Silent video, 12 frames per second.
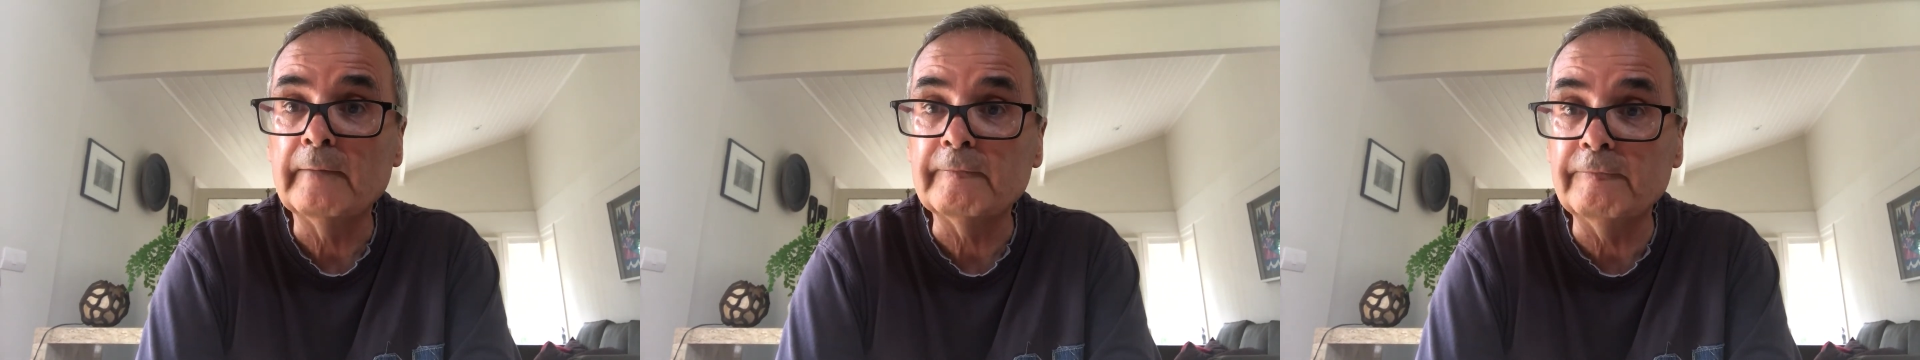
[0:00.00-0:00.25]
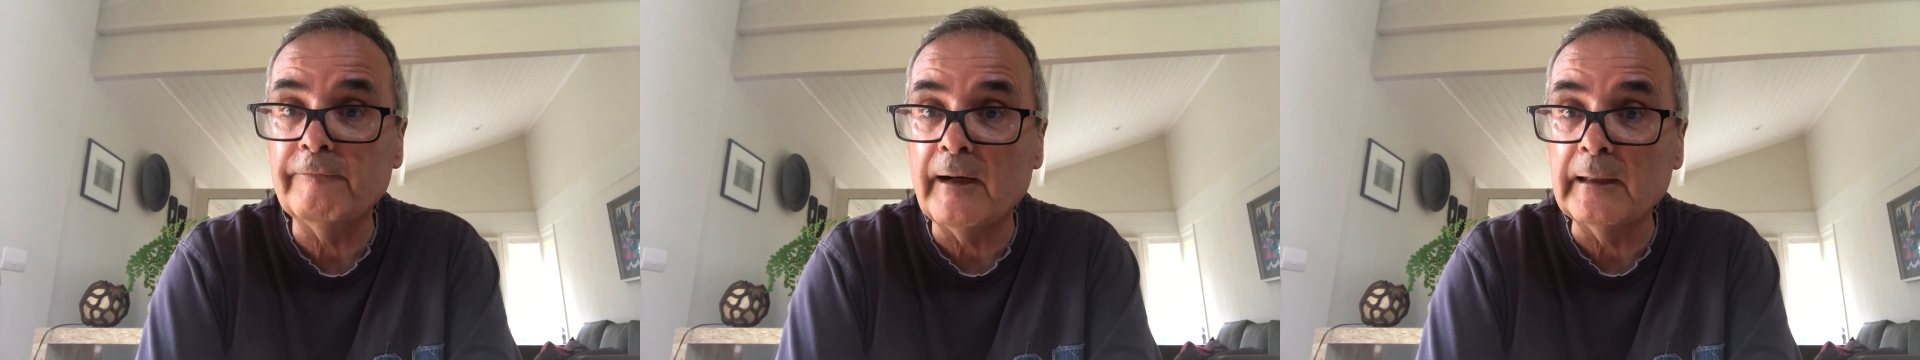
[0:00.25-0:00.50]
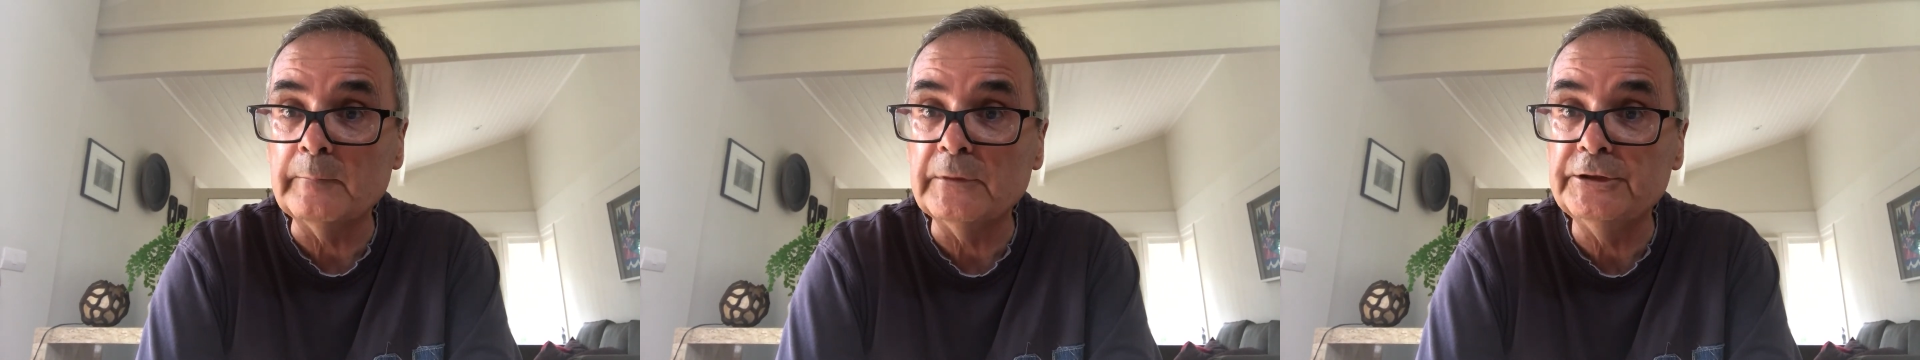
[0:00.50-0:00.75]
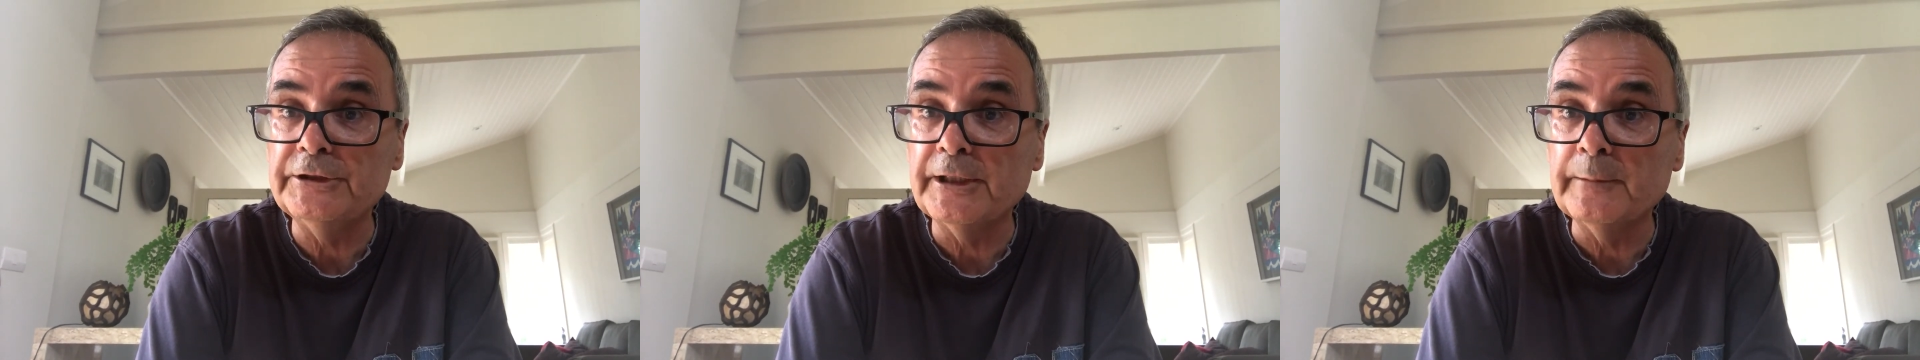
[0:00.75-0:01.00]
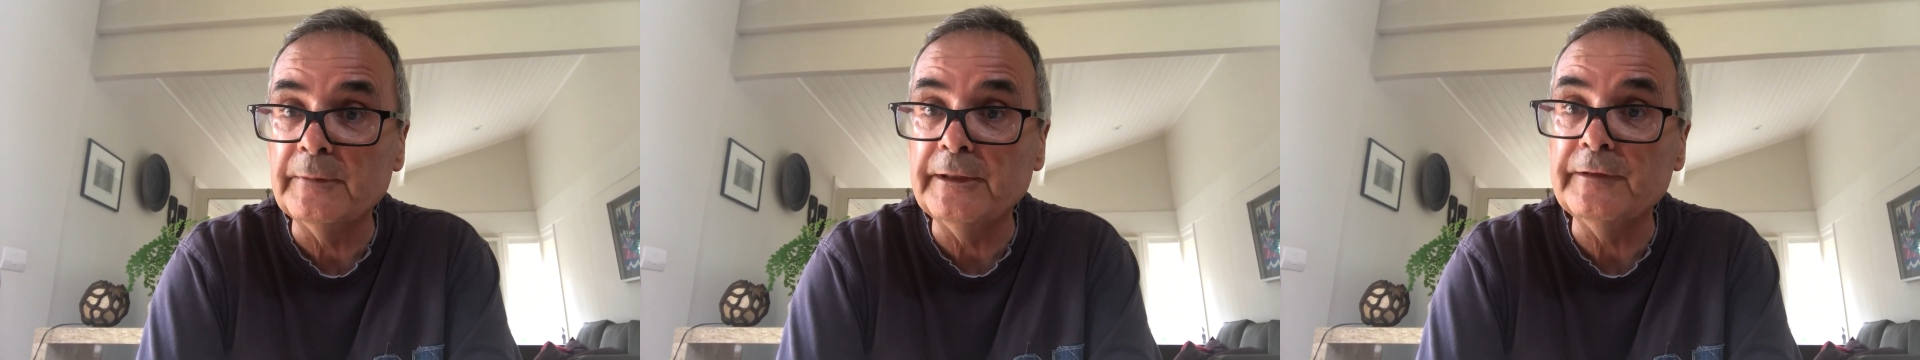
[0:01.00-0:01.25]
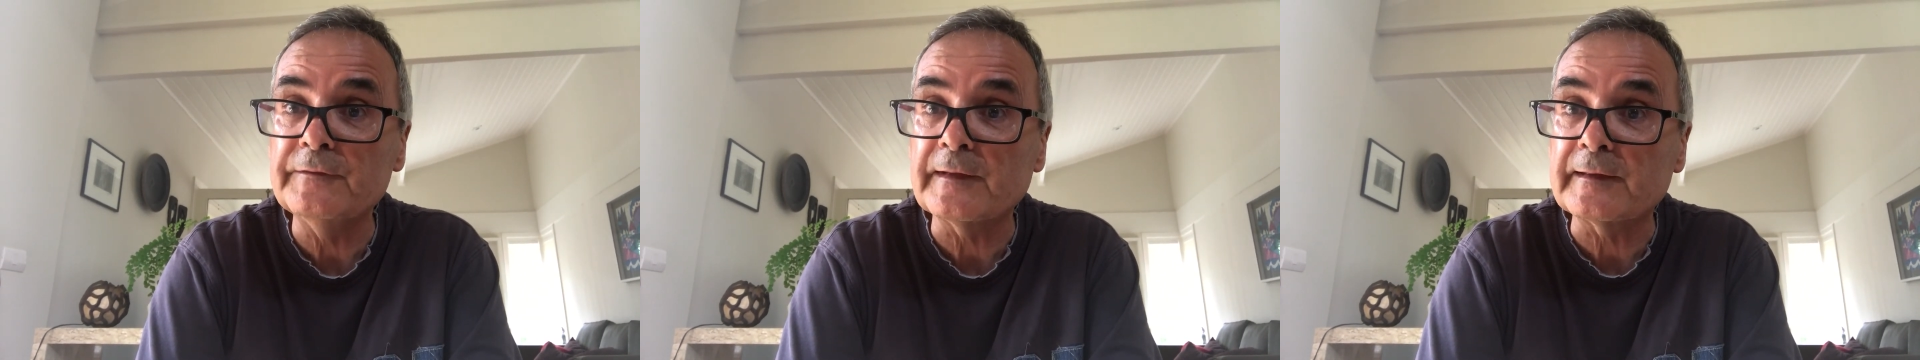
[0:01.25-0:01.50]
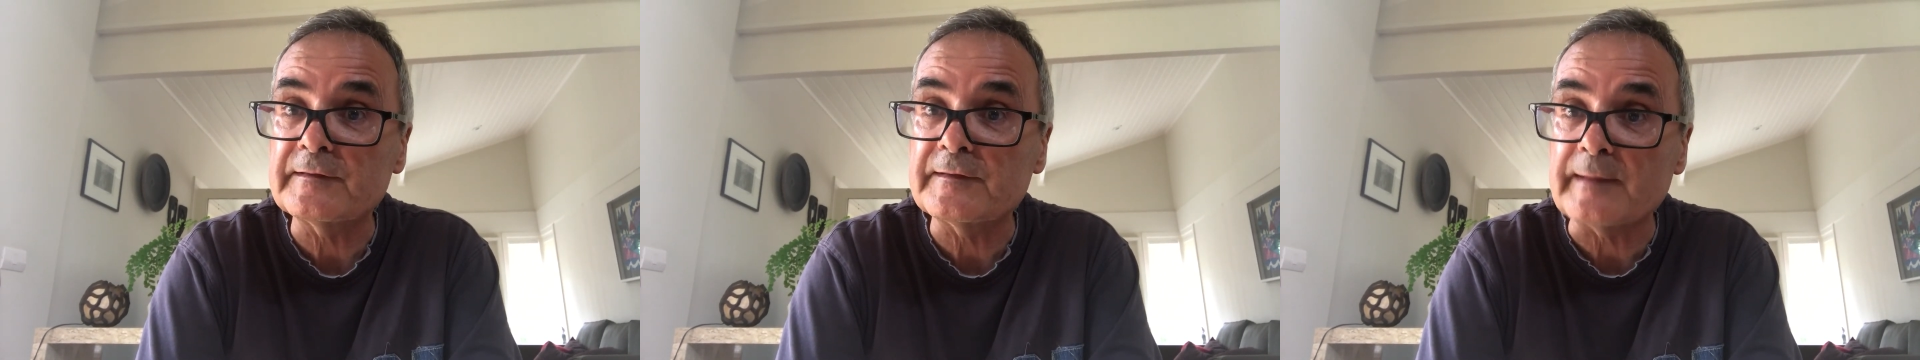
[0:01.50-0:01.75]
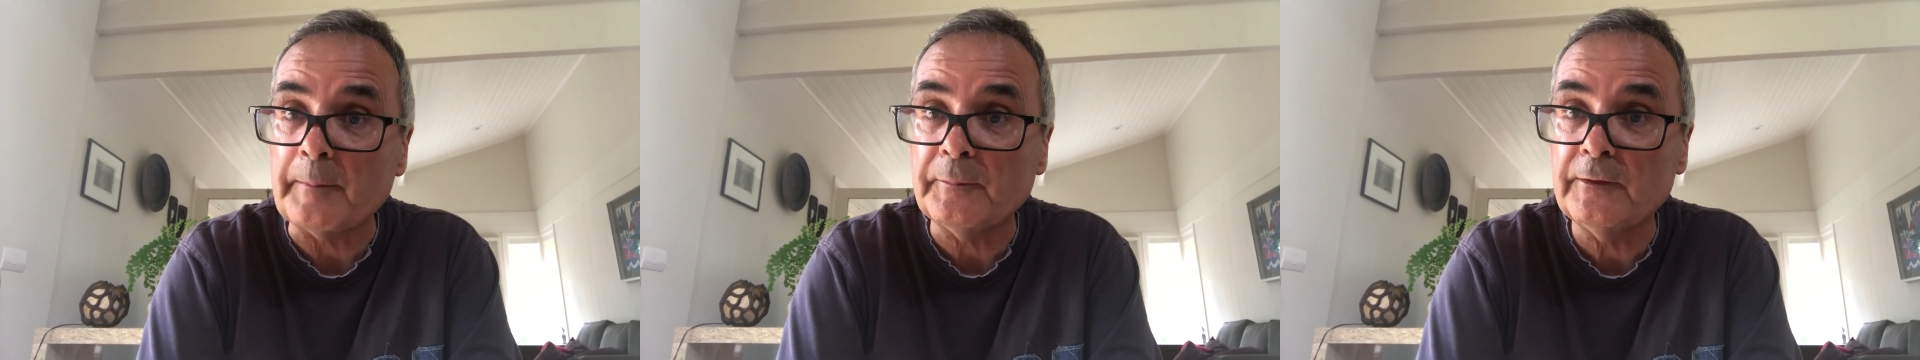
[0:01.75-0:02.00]
Weimar Germany's
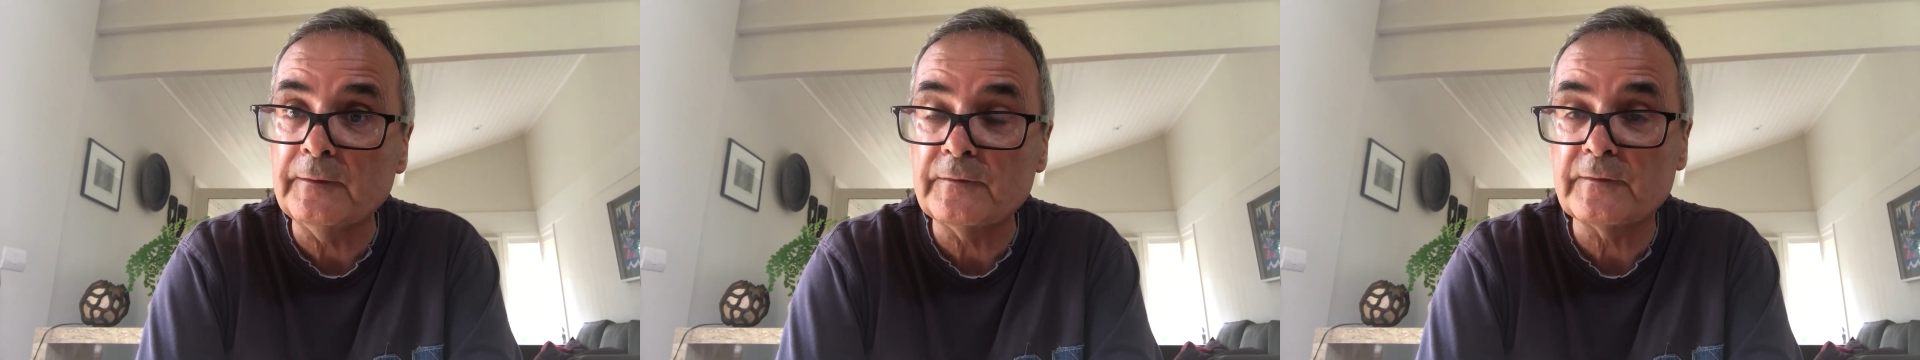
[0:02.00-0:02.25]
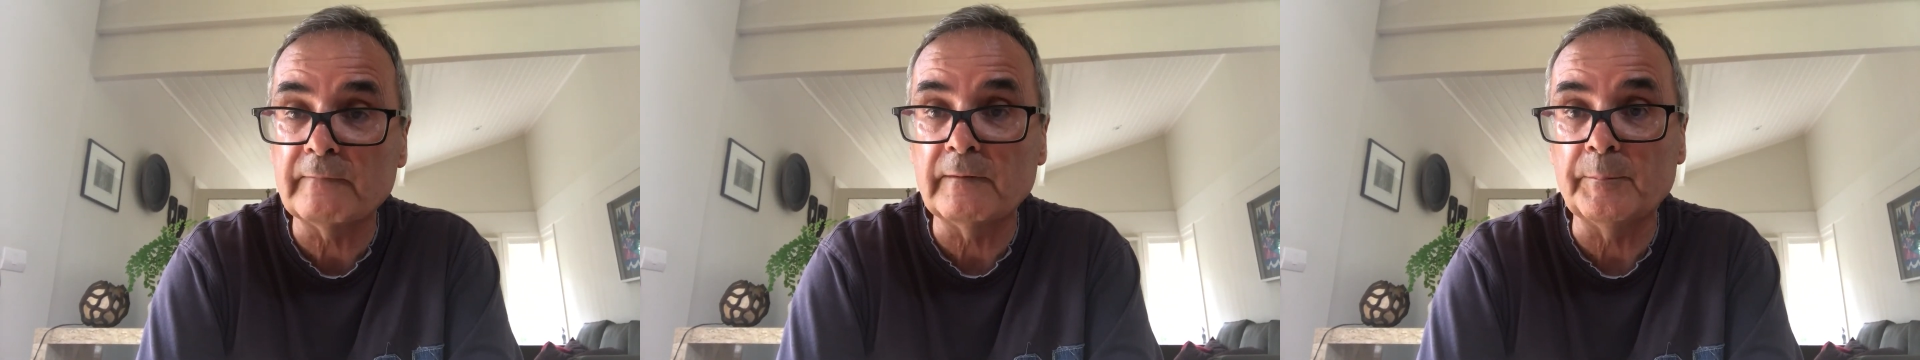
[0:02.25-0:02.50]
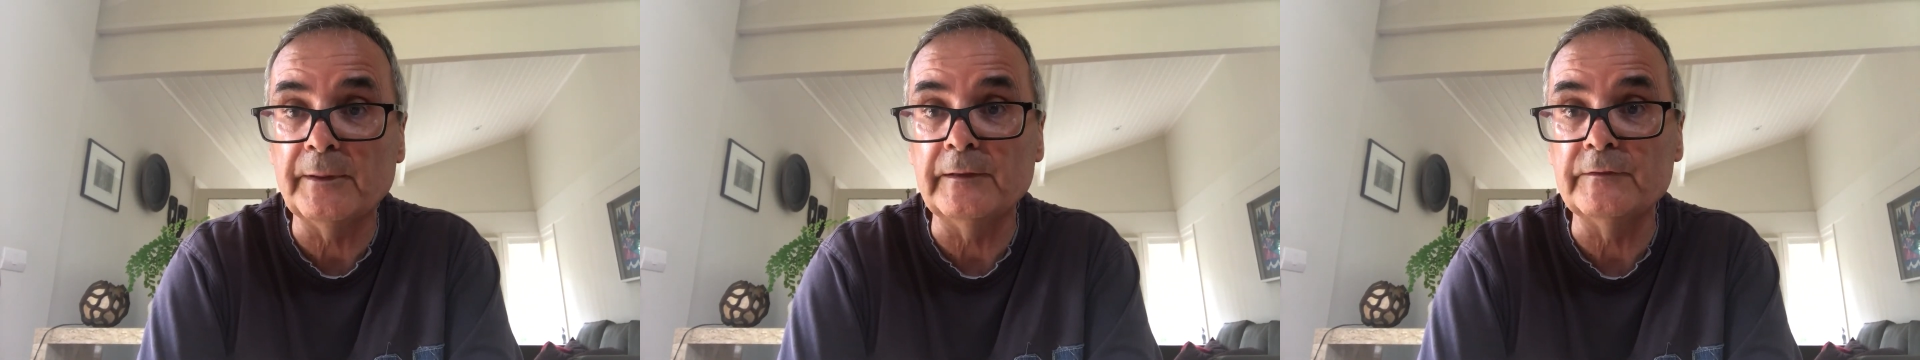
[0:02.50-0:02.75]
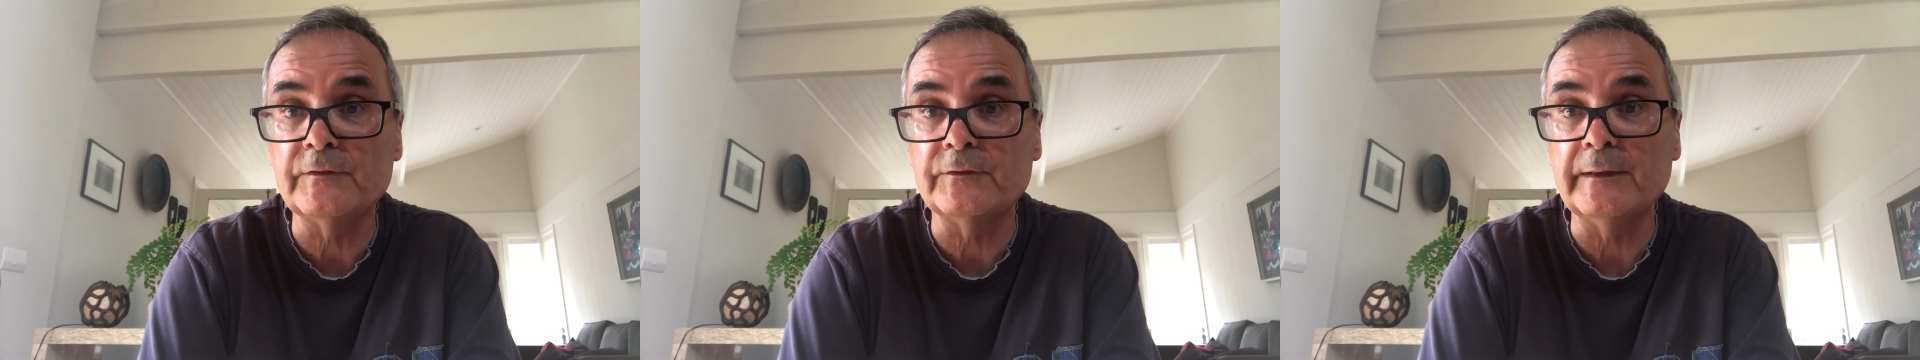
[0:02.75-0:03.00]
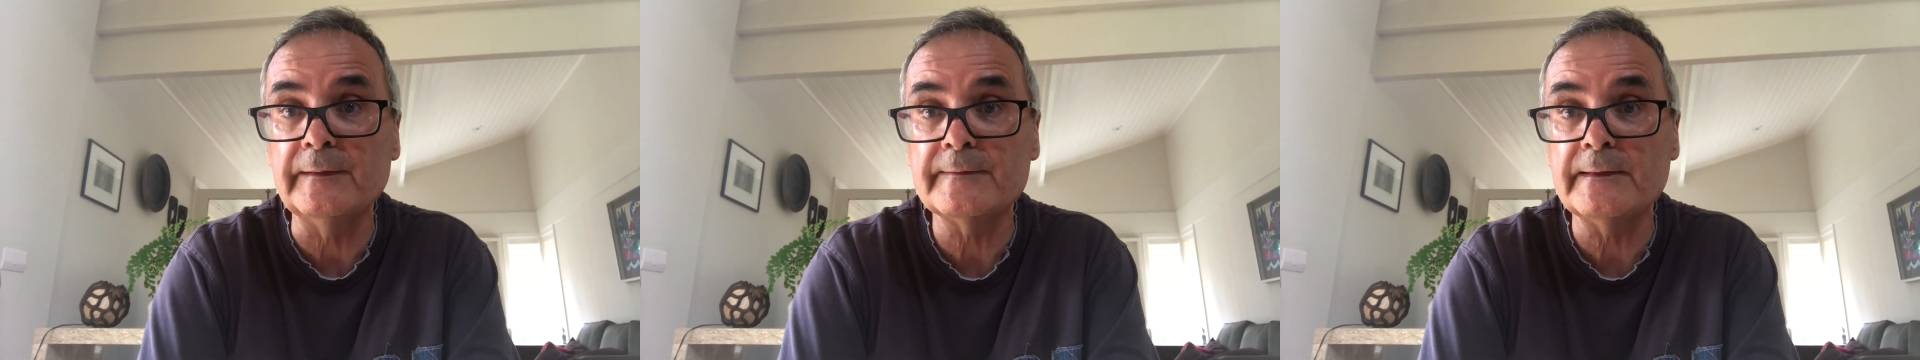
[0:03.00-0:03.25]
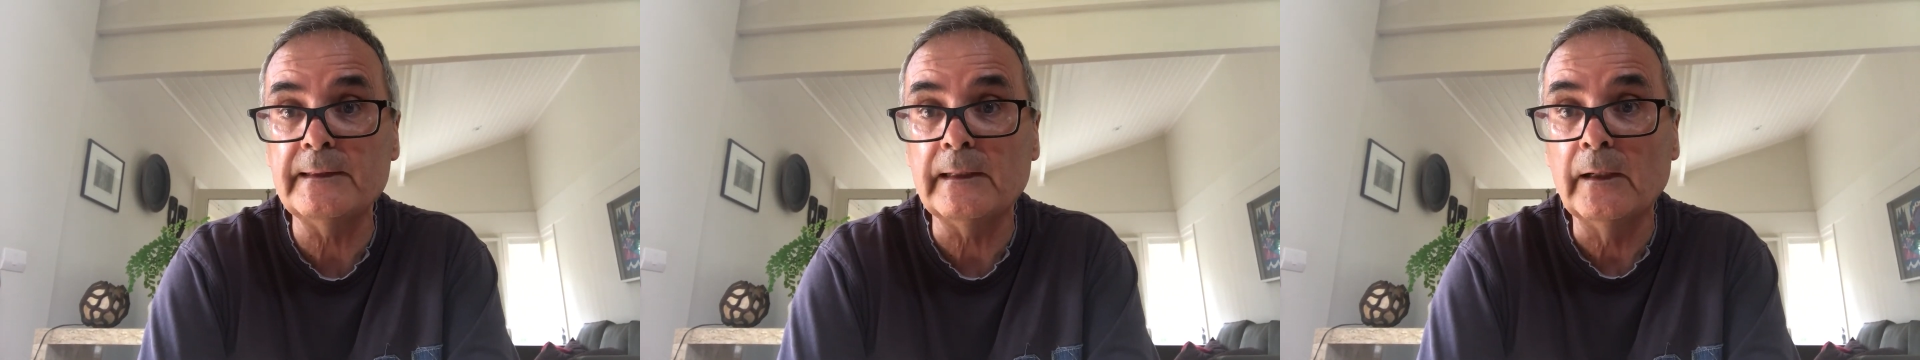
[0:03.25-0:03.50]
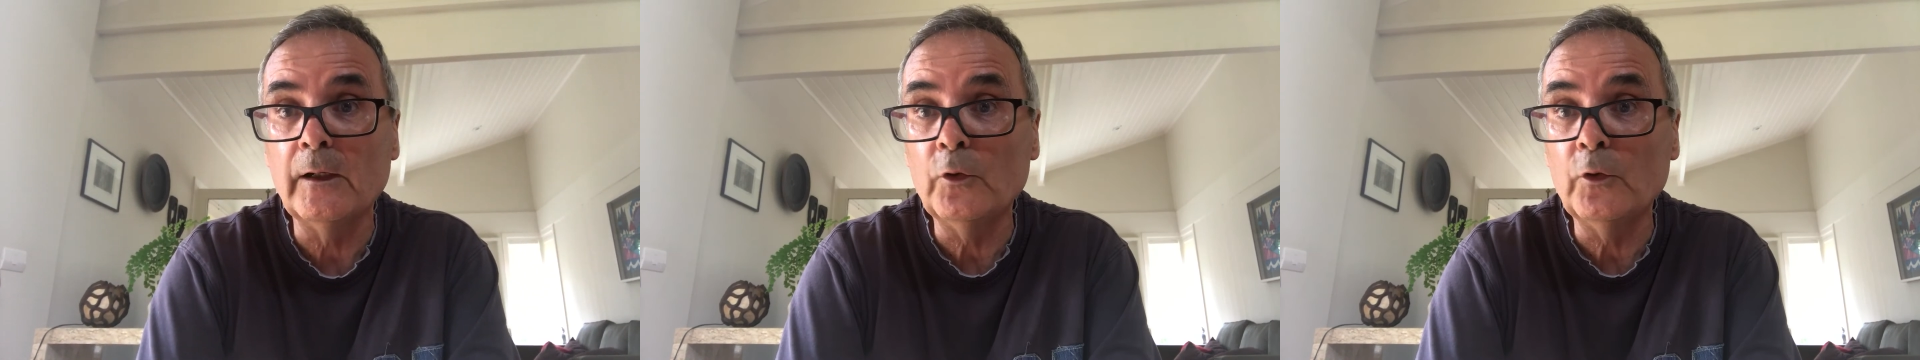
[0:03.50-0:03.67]
acceptance of the peace treaty